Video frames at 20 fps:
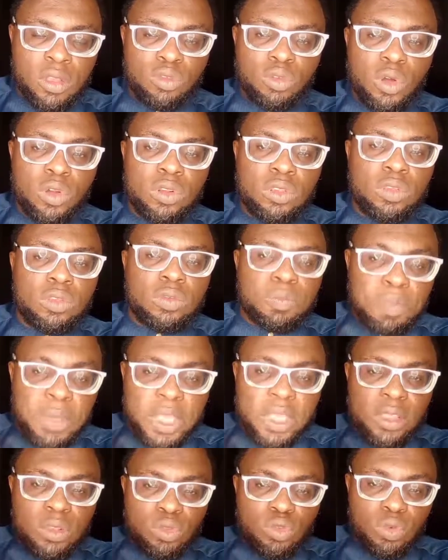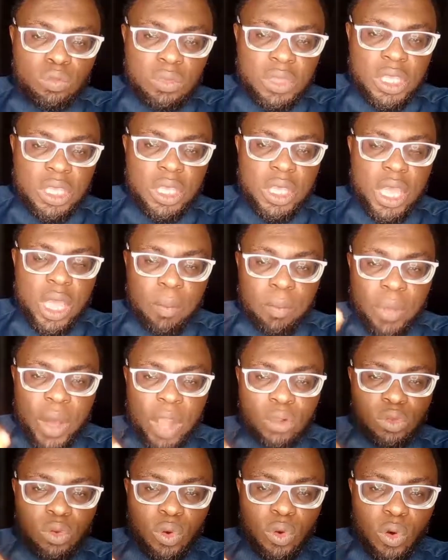So speaking to me
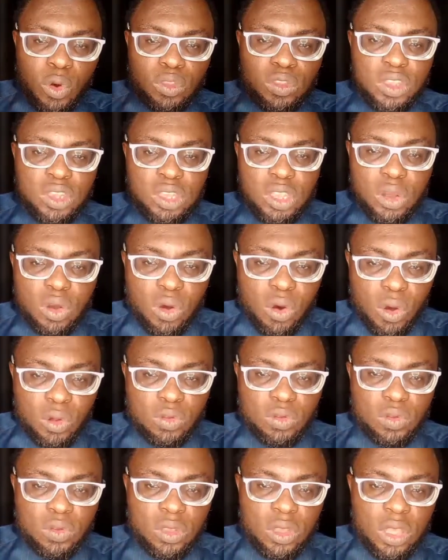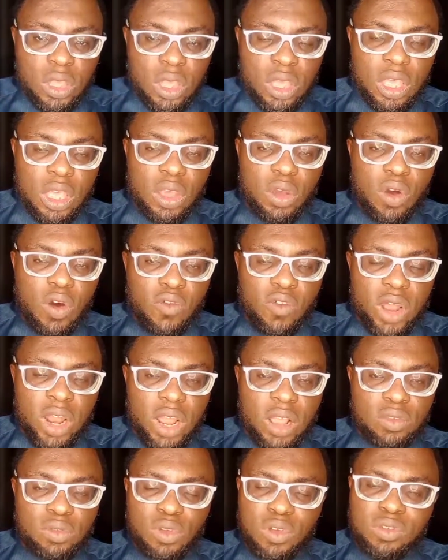about cutting the cost in
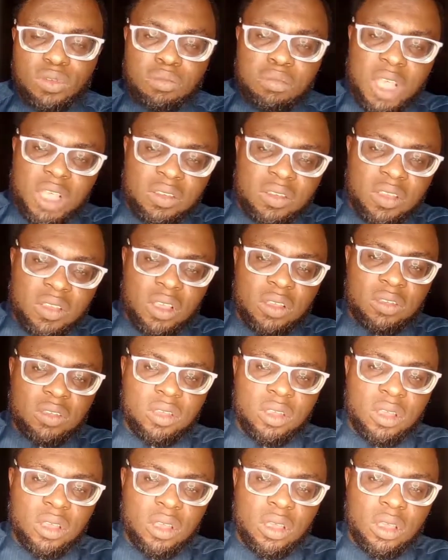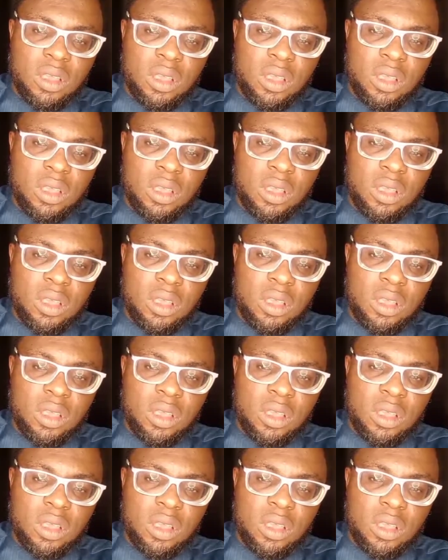governance doesn't make sense.